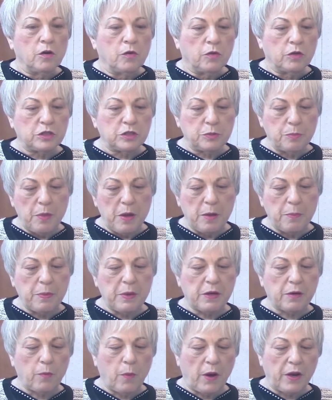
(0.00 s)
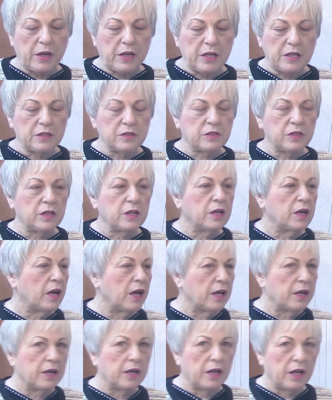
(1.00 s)
which may be quite easy,
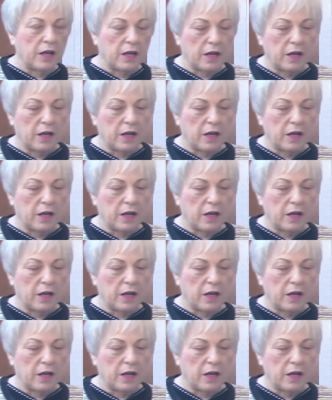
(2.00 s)
and